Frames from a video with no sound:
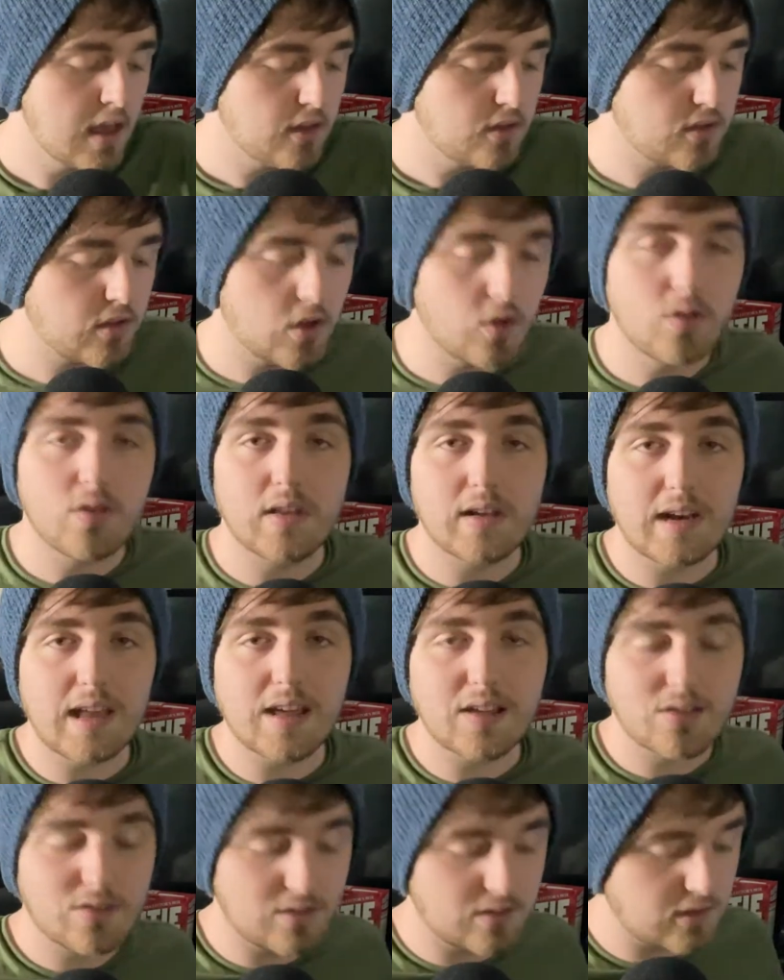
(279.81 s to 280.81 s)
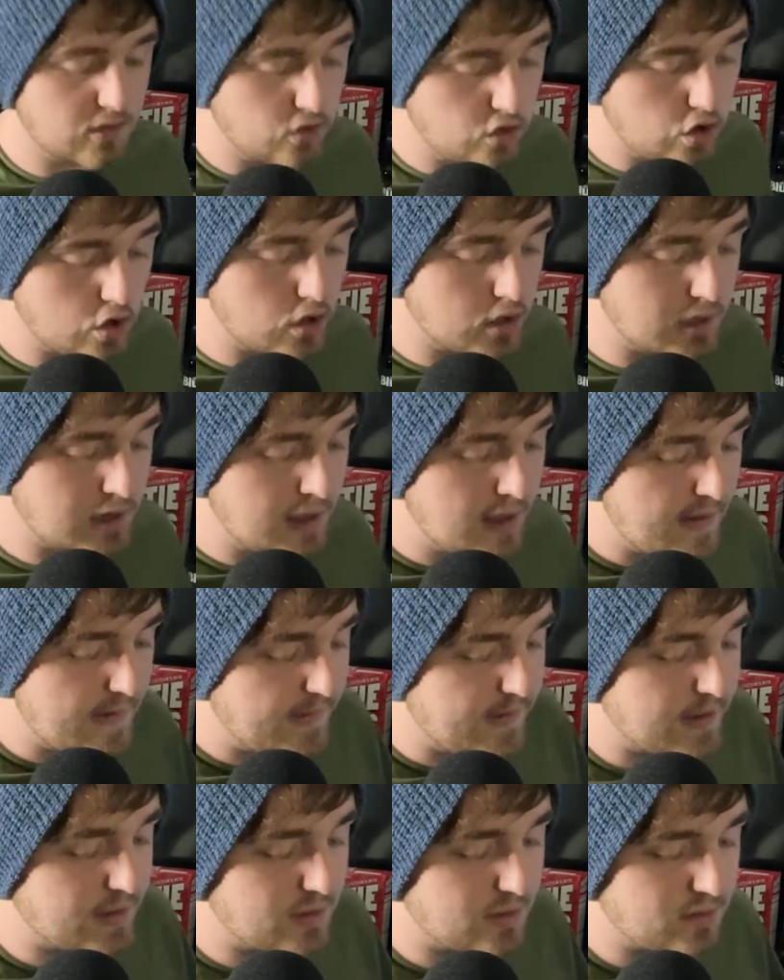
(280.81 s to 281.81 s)
So the next good
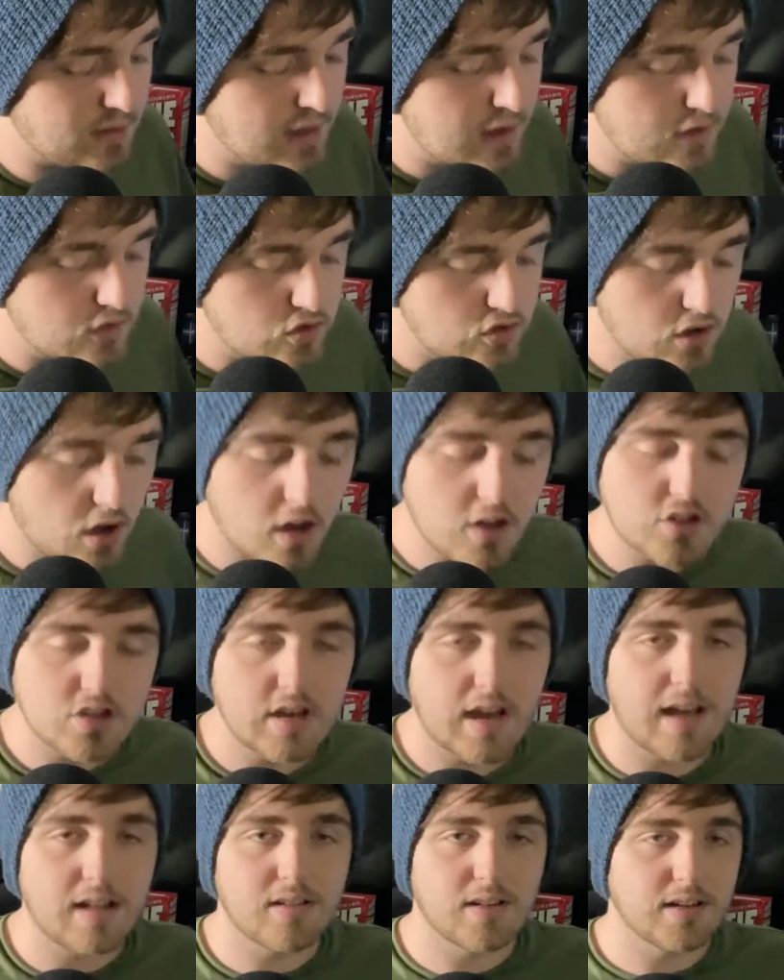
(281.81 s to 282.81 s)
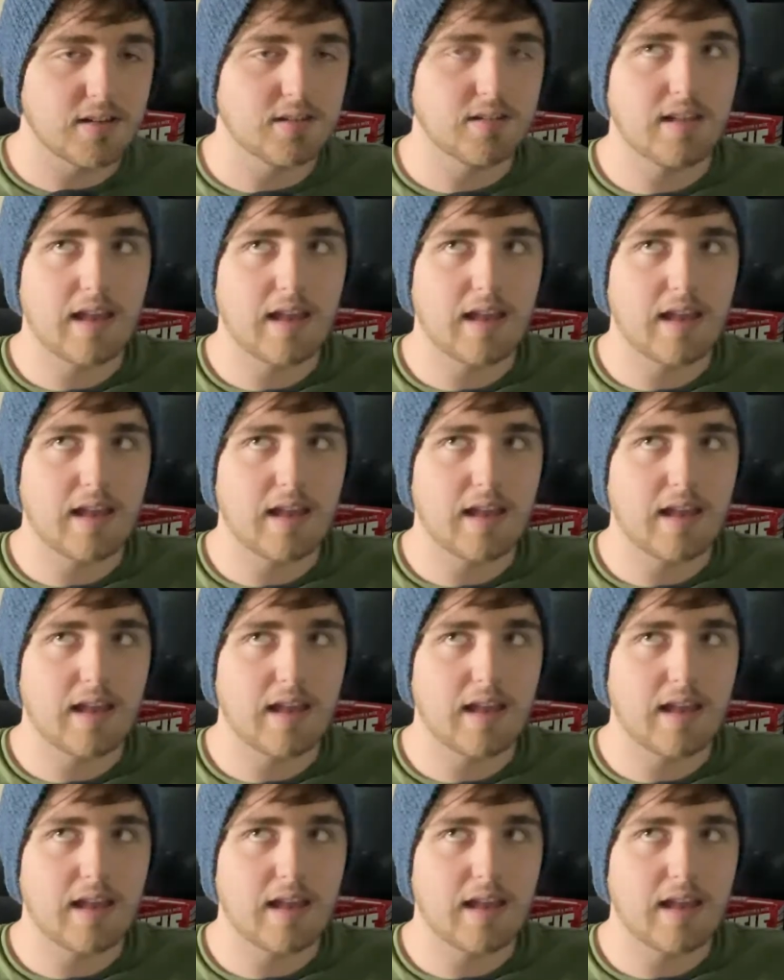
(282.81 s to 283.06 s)
is Josh Allen.